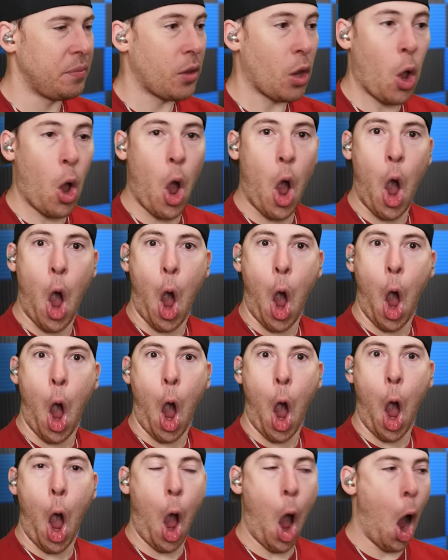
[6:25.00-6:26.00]

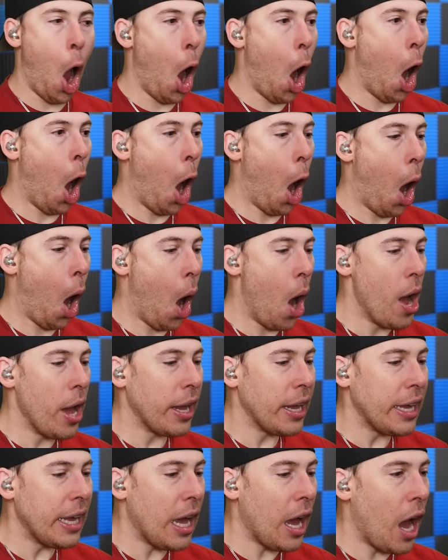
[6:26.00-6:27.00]

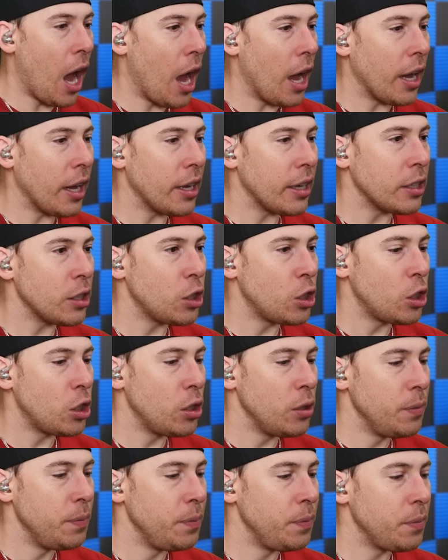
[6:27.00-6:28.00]

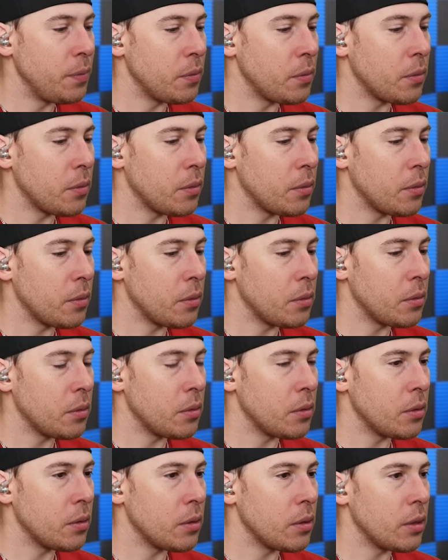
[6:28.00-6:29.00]

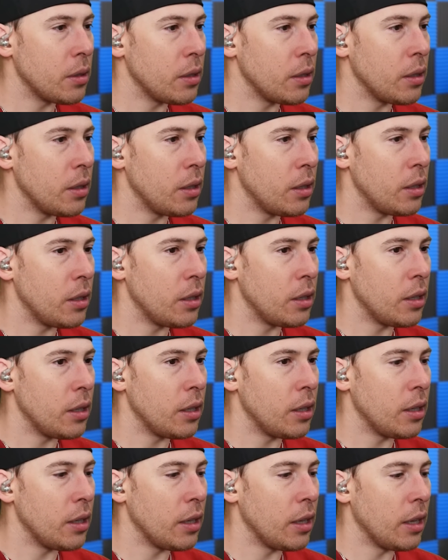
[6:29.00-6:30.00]

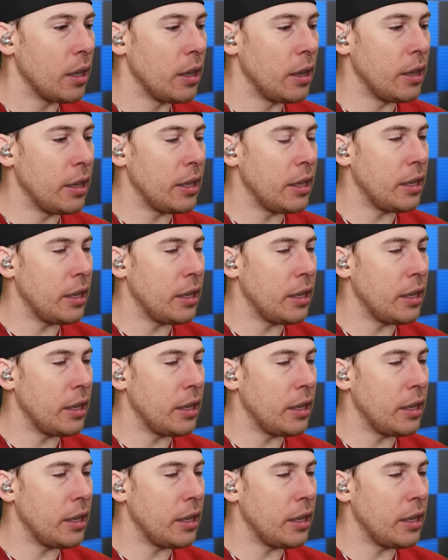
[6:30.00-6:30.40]
Nobody speaks.